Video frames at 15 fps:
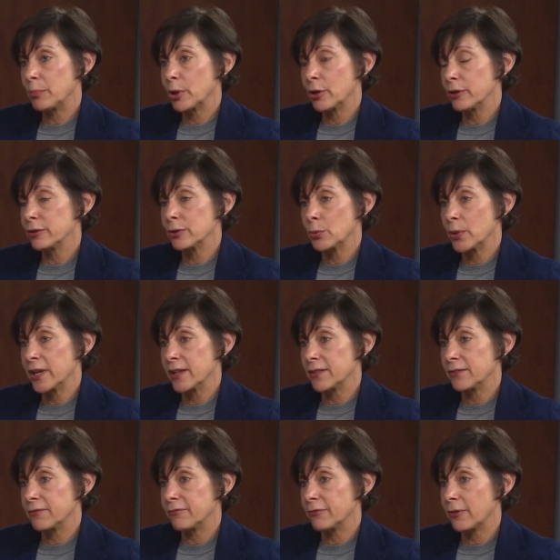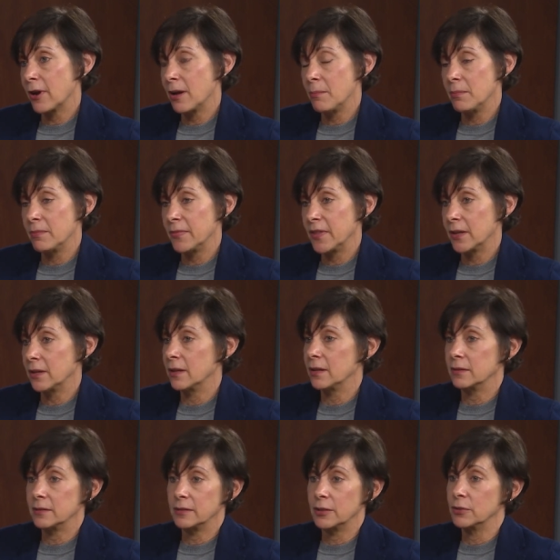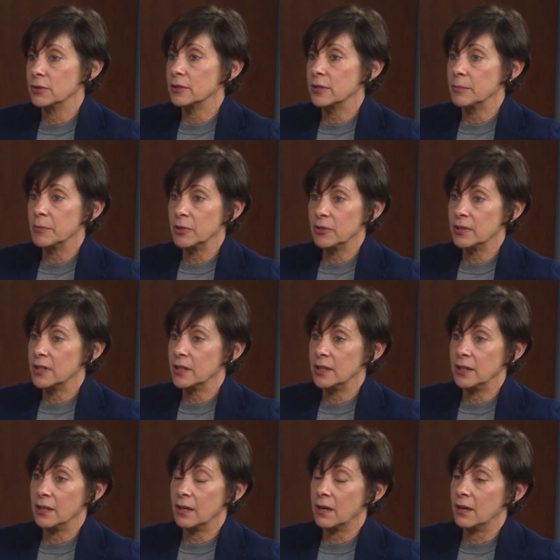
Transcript: partnered with from the local community